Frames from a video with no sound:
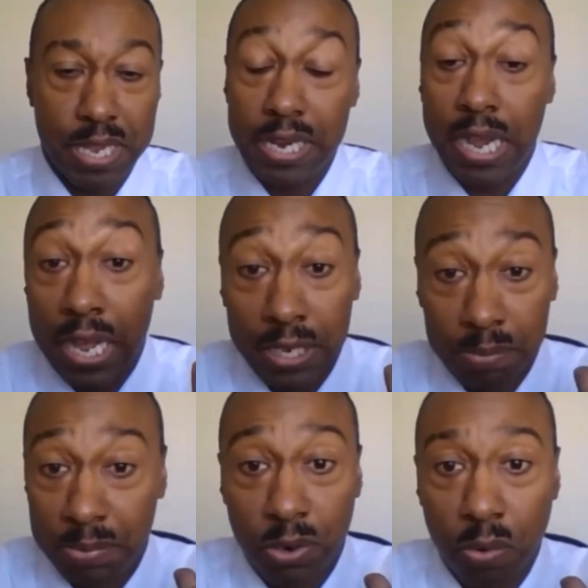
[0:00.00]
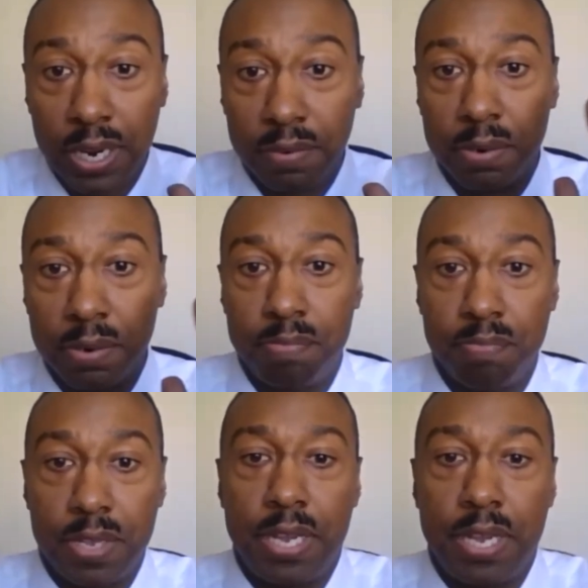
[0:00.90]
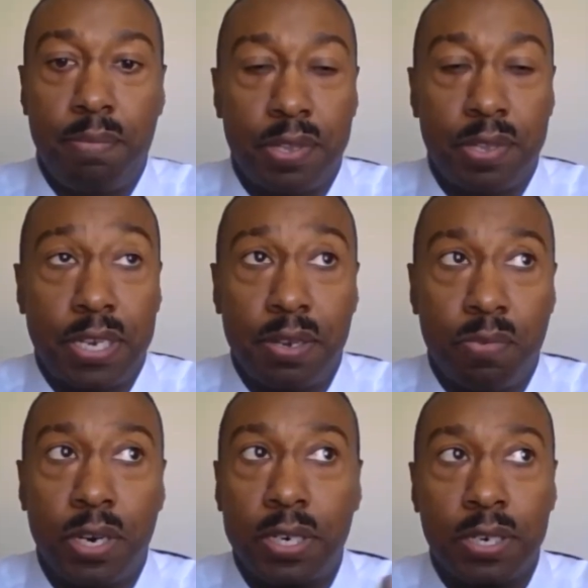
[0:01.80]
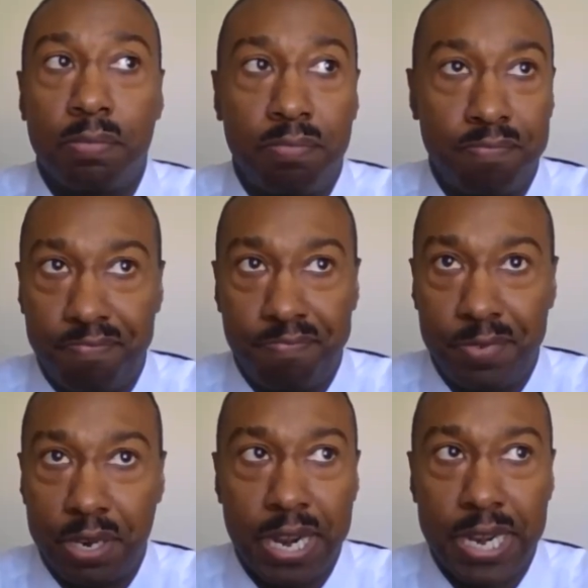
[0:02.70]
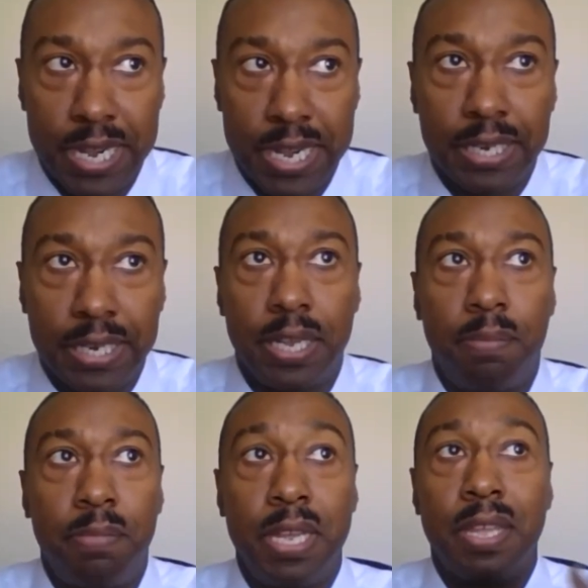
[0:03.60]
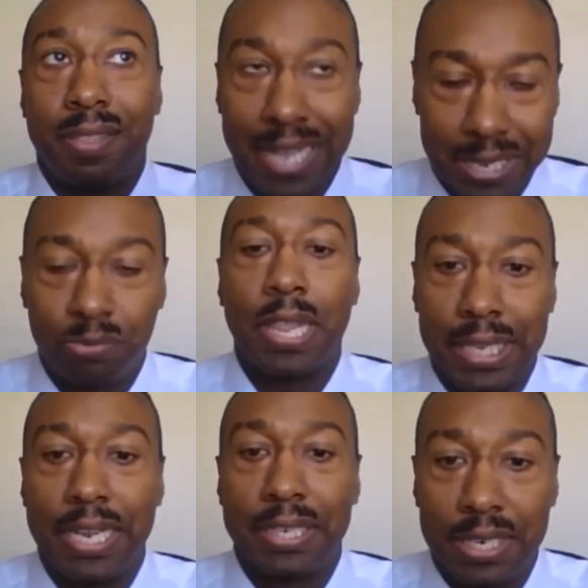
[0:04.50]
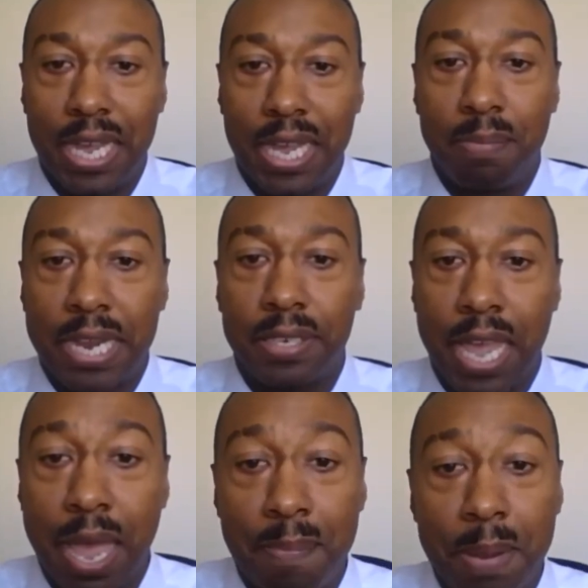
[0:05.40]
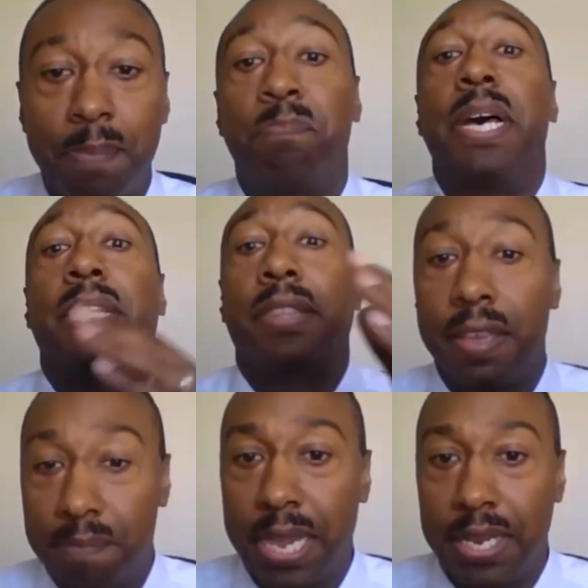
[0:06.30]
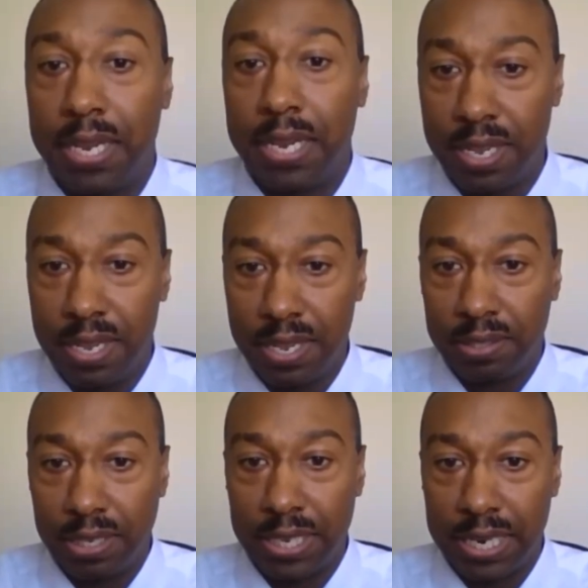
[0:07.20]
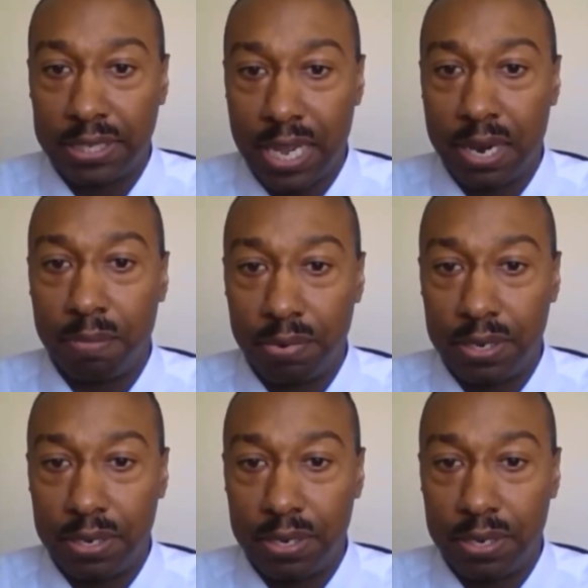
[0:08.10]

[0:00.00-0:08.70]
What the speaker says: the hospital or whatever, so they couldn't work and generate any income. That's why that collection item actually happened. But they paid the collection item,